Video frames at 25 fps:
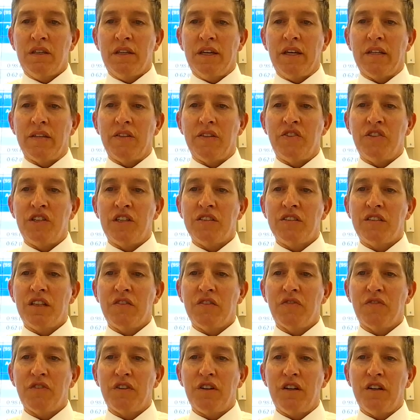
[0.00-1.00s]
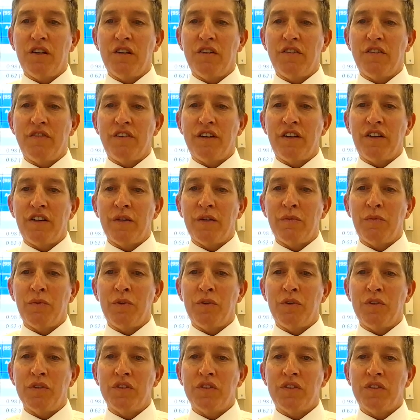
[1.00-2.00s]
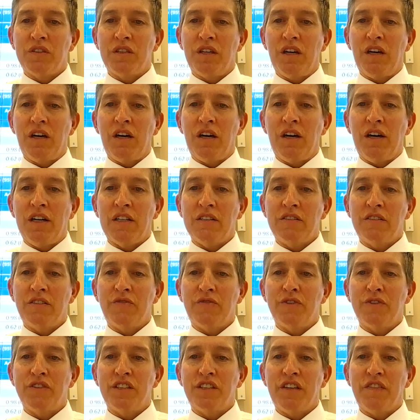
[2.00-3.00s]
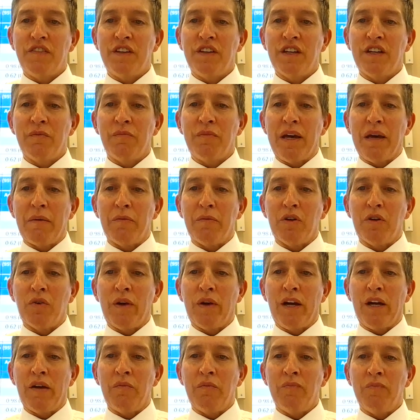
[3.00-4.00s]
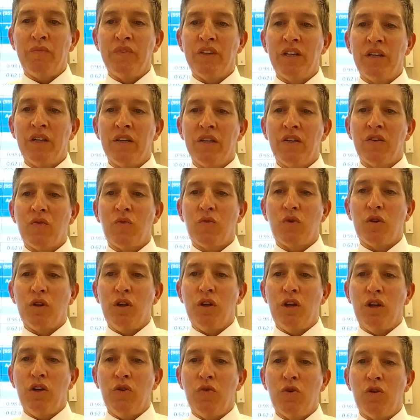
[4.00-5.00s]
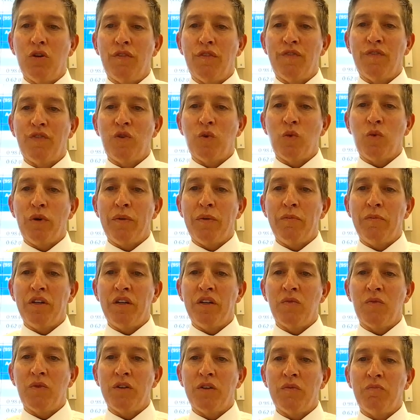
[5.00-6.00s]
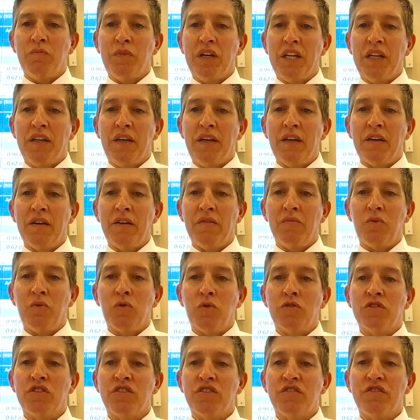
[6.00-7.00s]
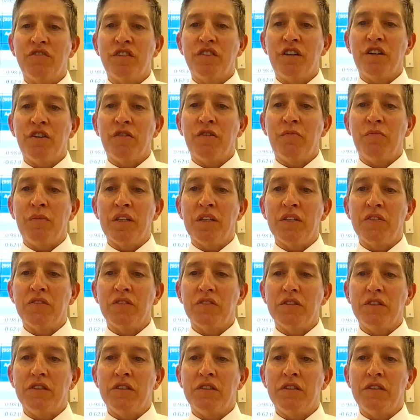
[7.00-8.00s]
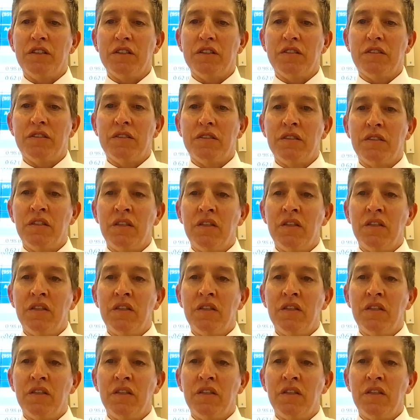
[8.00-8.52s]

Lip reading: And adjusting for other variables, the odds of receiving a mammogram were lower for women with medium or severe mental illness.